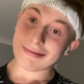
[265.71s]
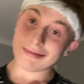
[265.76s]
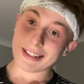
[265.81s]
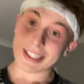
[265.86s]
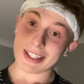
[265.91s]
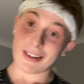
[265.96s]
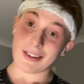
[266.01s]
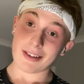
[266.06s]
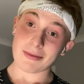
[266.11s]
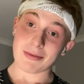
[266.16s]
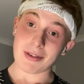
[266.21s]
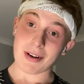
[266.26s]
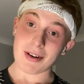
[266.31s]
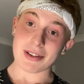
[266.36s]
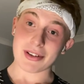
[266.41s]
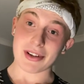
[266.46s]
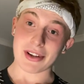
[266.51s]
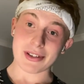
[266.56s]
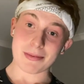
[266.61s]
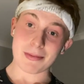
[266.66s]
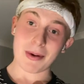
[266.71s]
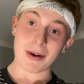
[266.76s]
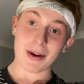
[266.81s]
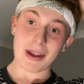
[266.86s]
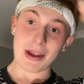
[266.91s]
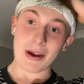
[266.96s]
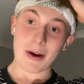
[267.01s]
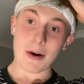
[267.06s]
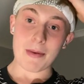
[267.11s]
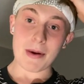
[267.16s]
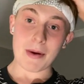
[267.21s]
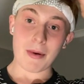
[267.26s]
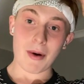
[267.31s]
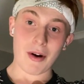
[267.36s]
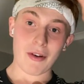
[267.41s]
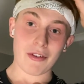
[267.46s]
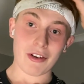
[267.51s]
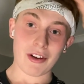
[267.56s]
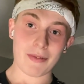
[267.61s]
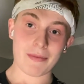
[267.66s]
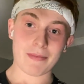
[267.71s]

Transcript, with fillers: It's a long process, but it will be worth it.